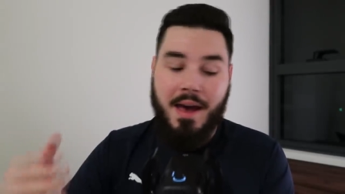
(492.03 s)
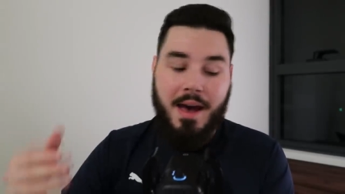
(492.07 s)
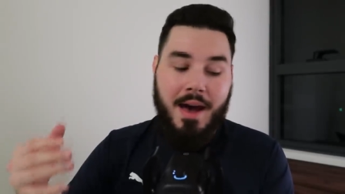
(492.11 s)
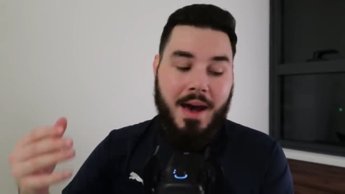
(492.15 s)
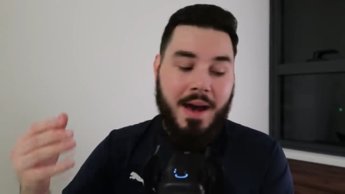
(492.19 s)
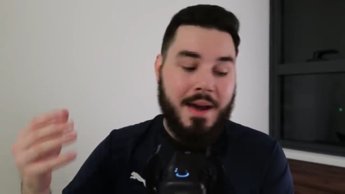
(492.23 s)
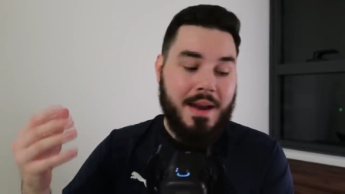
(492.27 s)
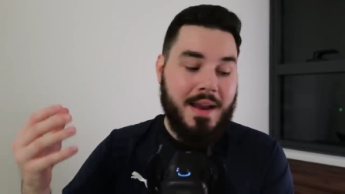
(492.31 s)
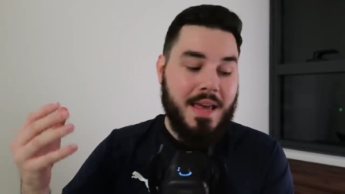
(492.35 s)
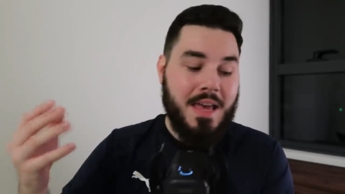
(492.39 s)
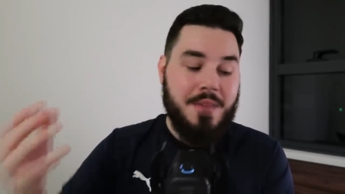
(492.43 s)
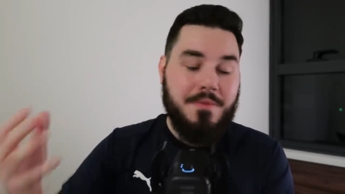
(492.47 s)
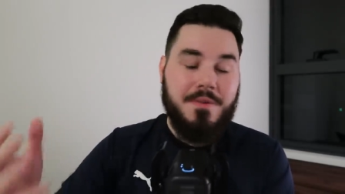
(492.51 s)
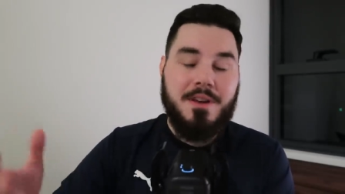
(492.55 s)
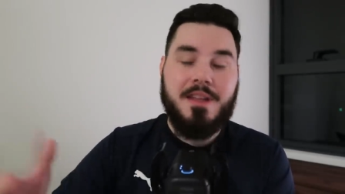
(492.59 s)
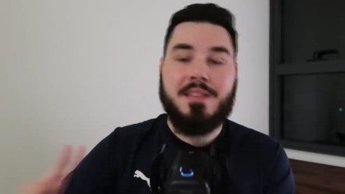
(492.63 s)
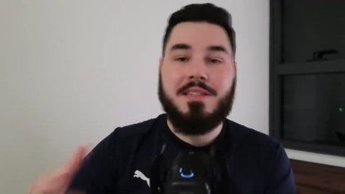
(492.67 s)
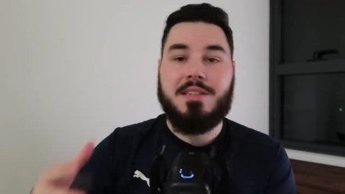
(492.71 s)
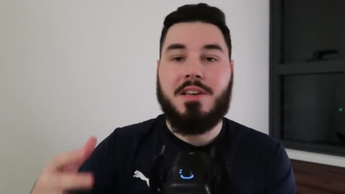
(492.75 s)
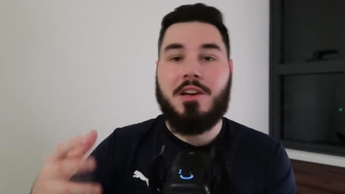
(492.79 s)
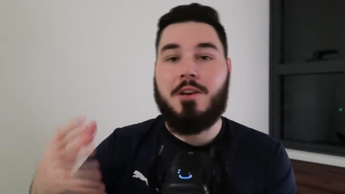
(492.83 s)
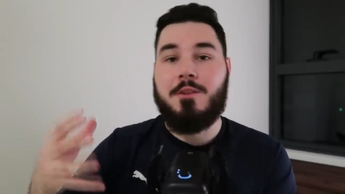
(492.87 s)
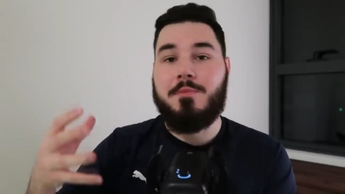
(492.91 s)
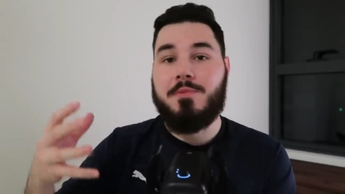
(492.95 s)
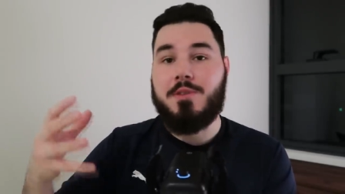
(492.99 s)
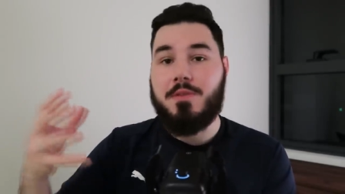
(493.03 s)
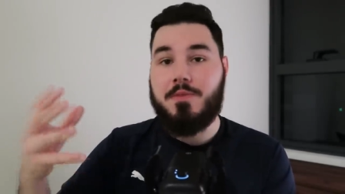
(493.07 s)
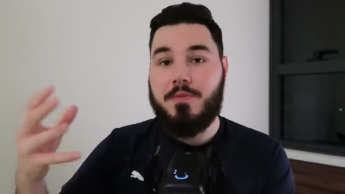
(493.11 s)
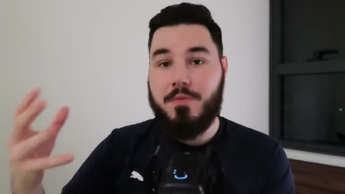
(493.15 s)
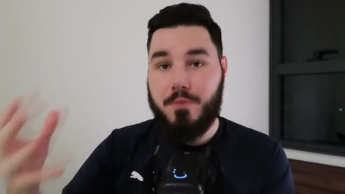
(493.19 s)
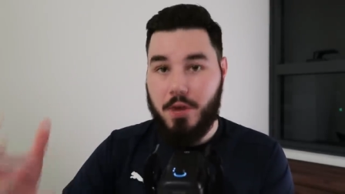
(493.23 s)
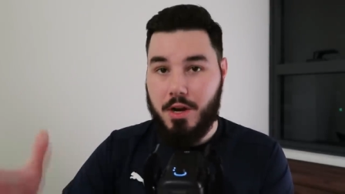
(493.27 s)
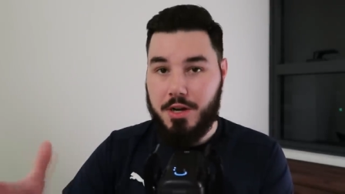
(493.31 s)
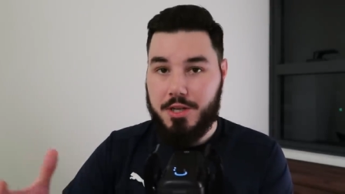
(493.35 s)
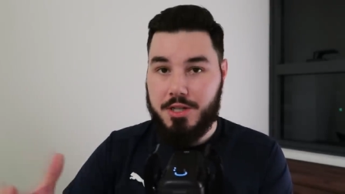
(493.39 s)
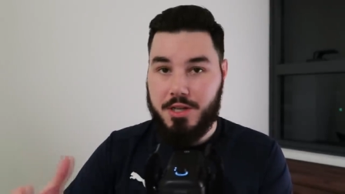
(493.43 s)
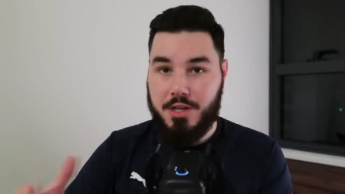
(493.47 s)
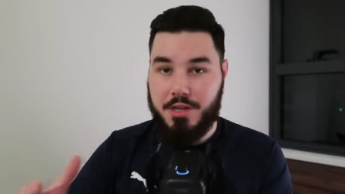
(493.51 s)
And even in terms of
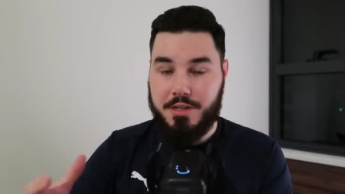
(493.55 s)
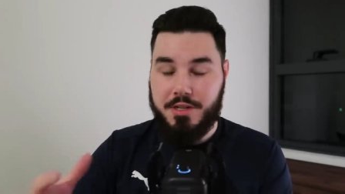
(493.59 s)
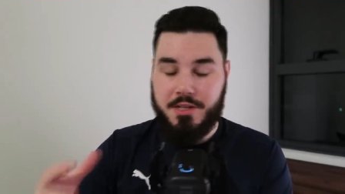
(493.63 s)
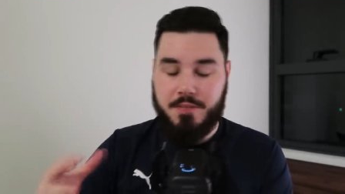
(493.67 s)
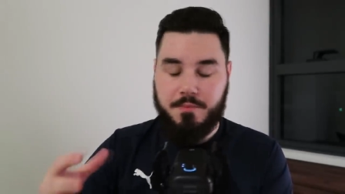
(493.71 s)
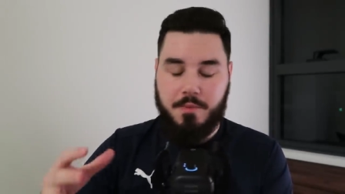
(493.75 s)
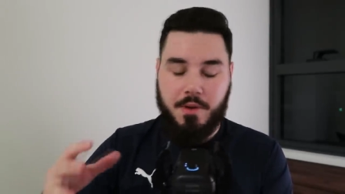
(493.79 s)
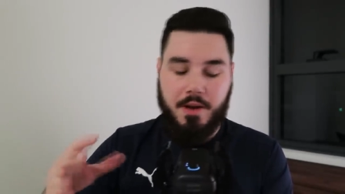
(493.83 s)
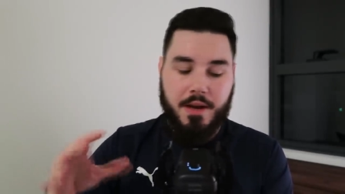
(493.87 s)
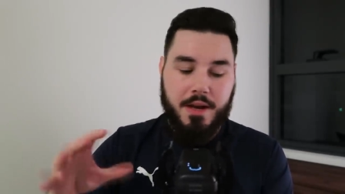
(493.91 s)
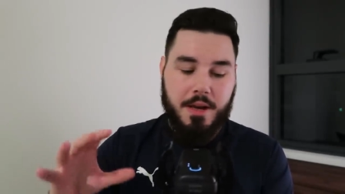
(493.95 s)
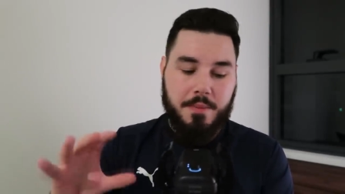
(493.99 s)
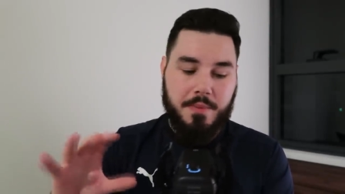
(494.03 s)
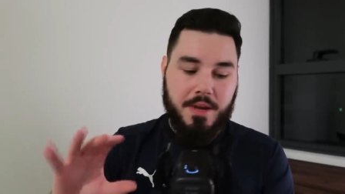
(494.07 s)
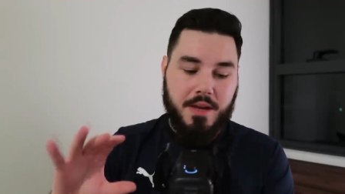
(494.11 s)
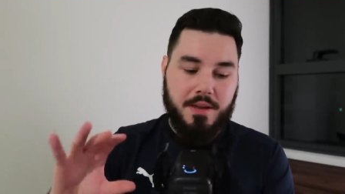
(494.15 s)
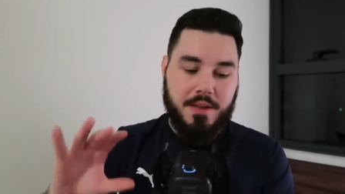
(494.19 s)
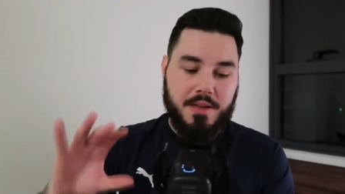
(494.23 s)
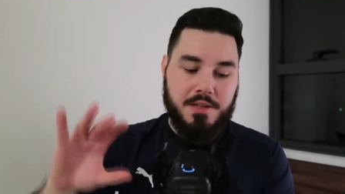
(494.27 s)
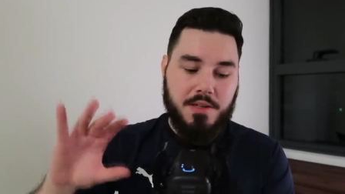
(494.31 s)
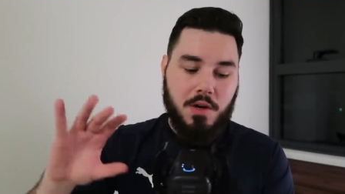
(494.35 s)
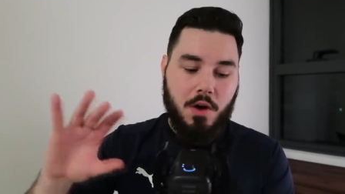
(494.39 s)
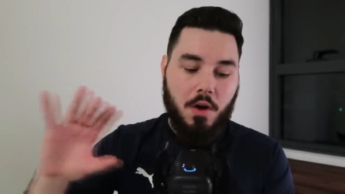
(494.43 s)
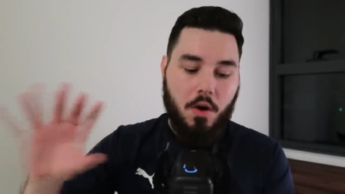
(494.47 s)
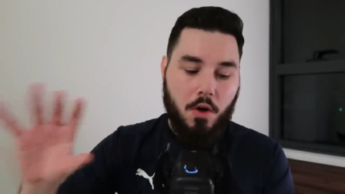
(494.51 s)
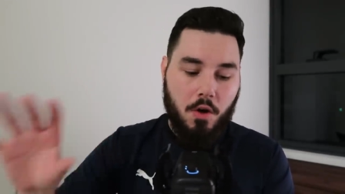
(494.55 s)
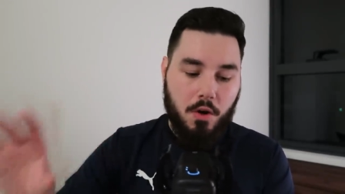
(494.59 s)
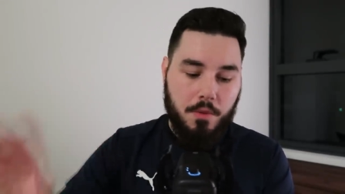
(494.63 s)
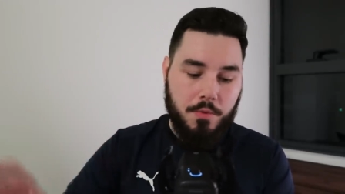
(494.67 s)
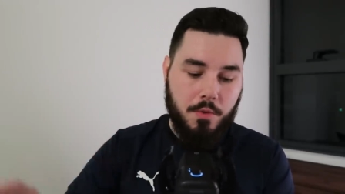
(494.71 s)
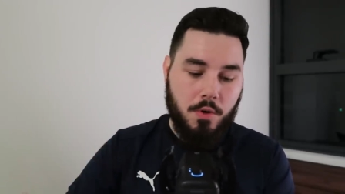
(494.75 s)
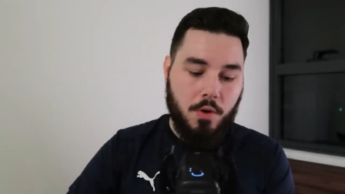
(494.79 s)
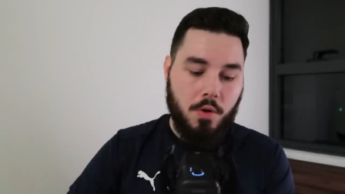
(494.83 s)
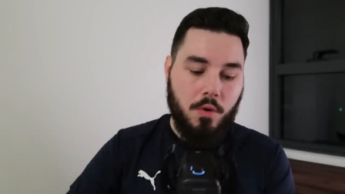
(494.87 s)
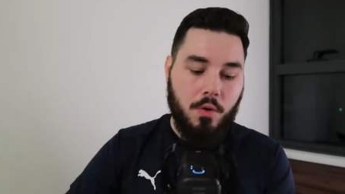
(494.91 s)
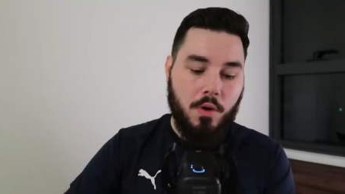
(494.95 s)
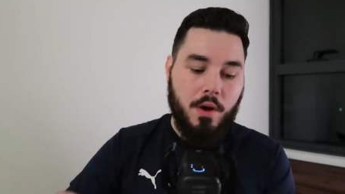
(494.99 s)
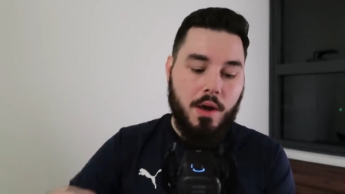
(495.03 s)
Russia, despite it being this
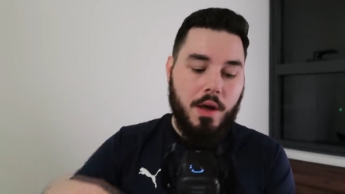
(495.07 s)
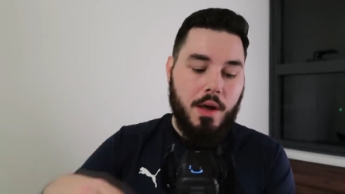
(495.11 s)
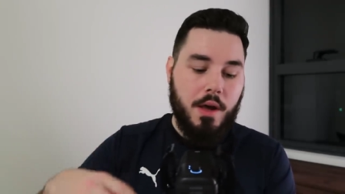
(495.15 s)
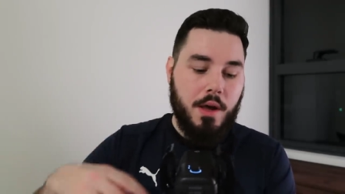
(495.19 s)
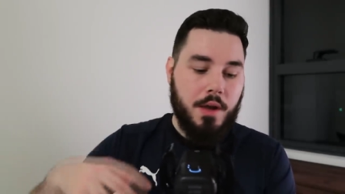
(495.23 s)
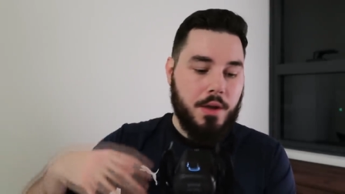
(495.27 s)
horrible,